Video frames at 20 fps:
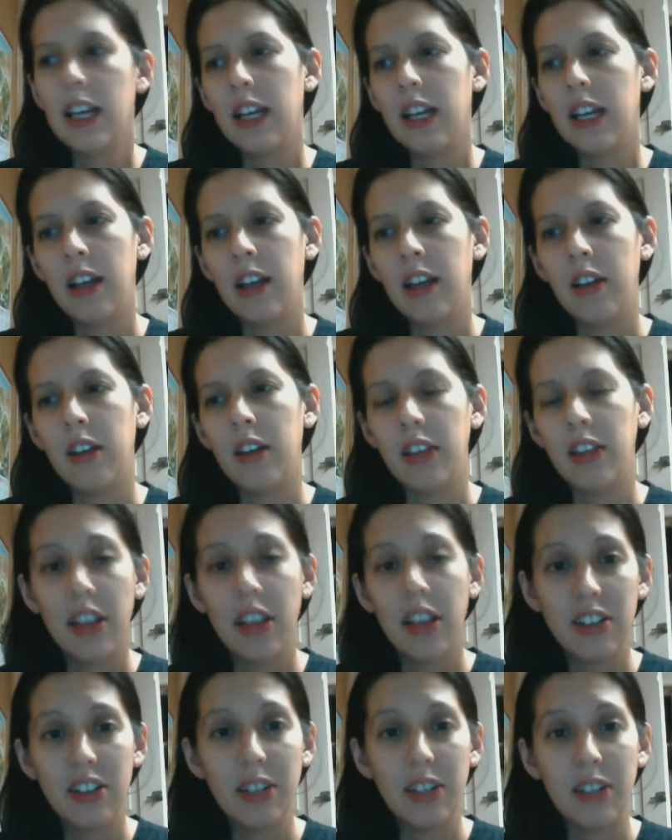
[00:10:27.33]
The
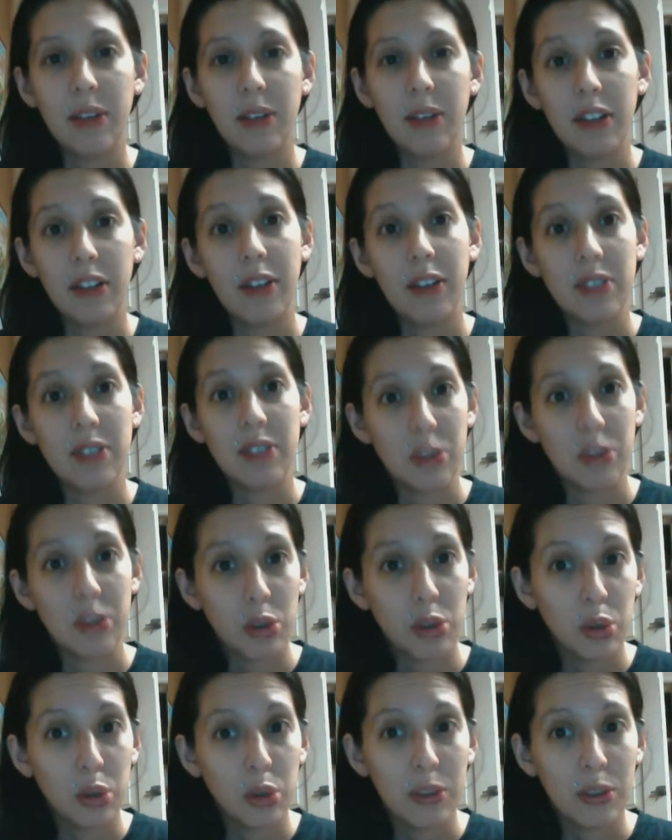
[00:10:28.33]
other team leader that was the
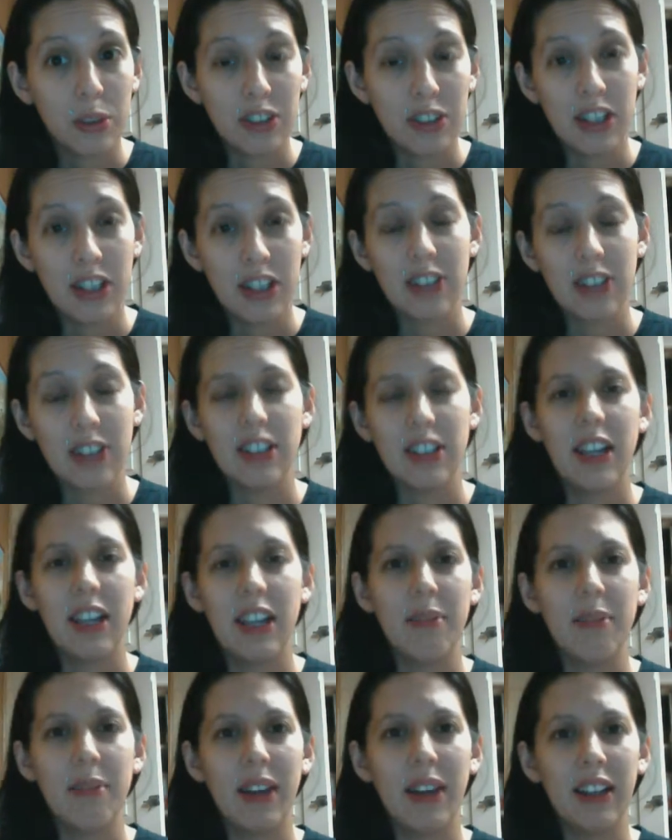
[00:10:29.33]
cool one, she actually
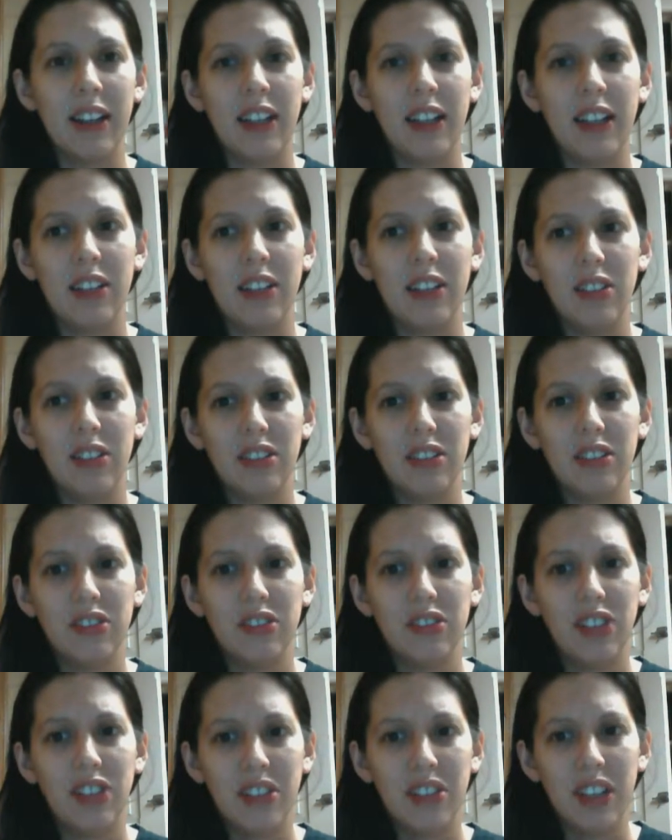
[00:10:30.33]
came back, and I
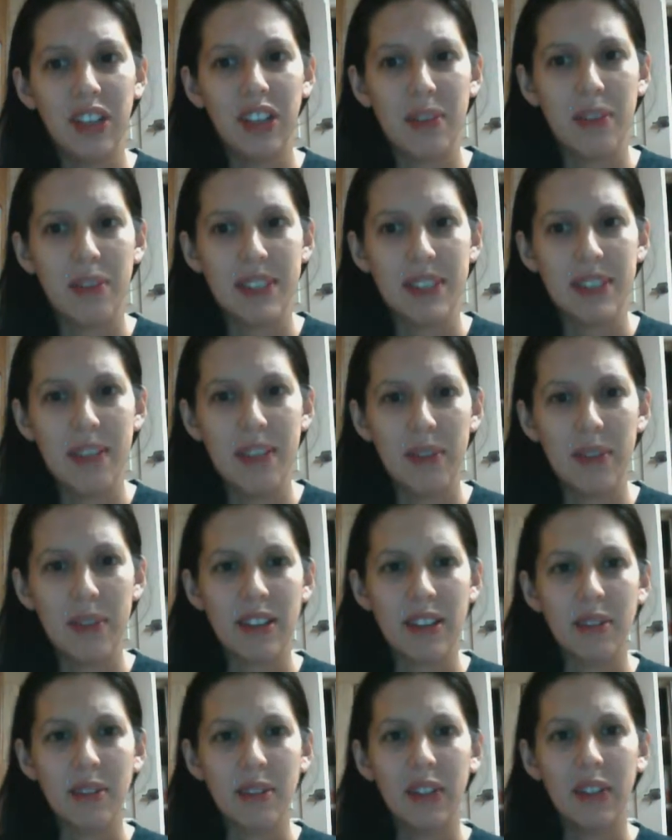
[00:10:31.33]
felt really upset because
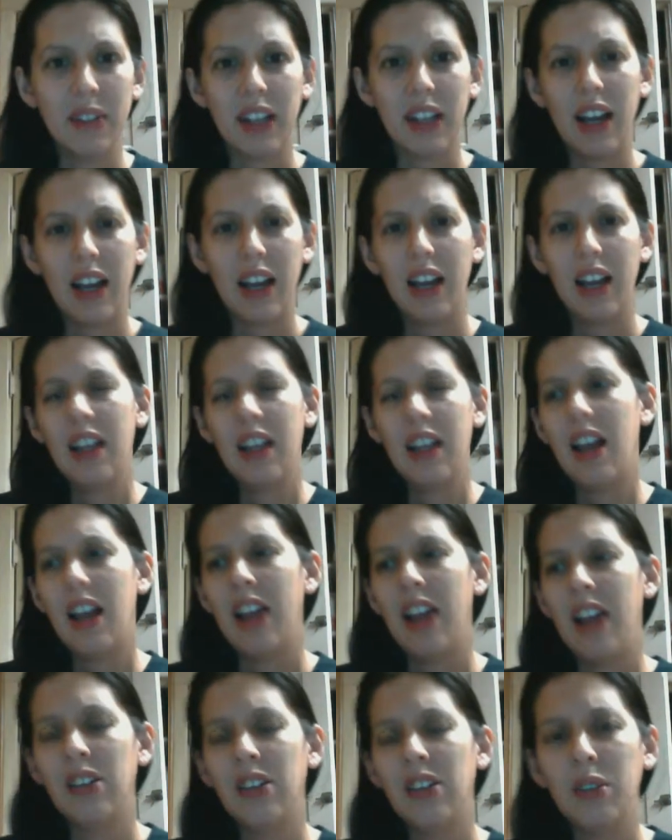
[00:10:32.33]
I'm like,
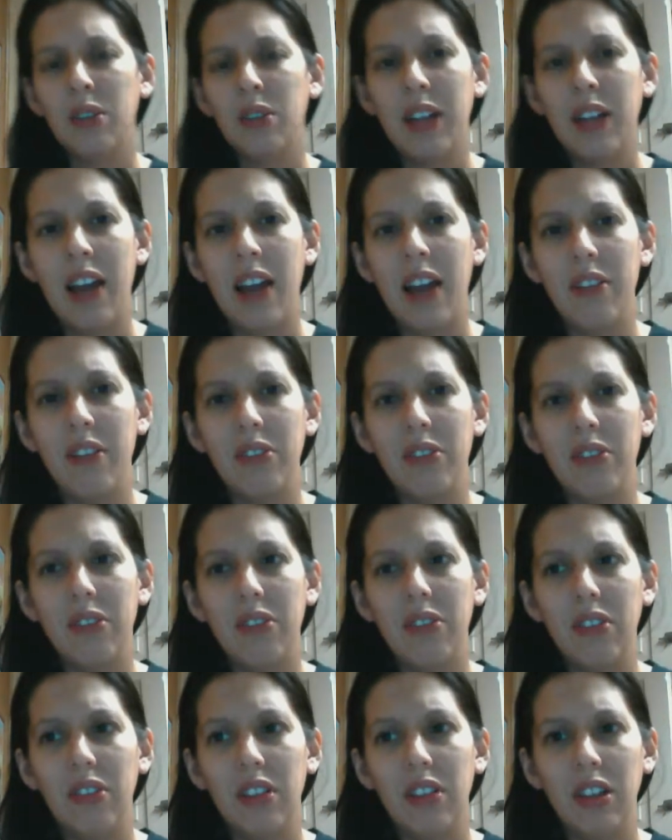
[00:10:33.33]
I don't want to have,
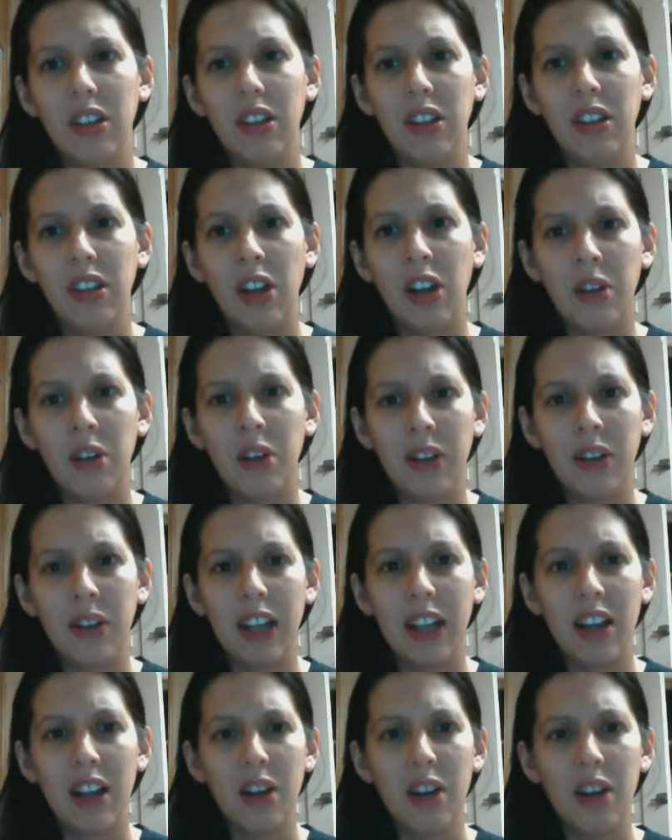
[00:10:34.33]
I don't want to
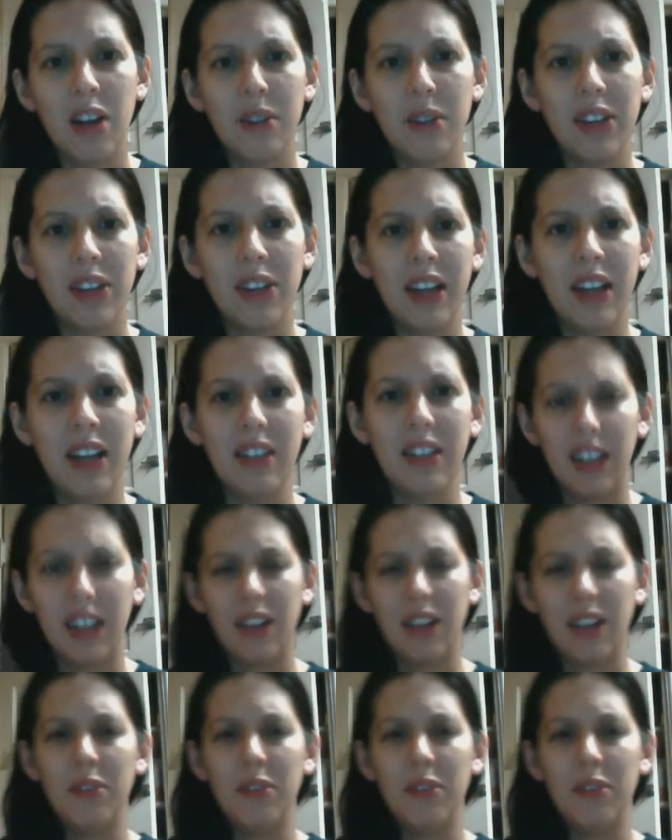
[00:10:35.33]
get carpal tunnel like that.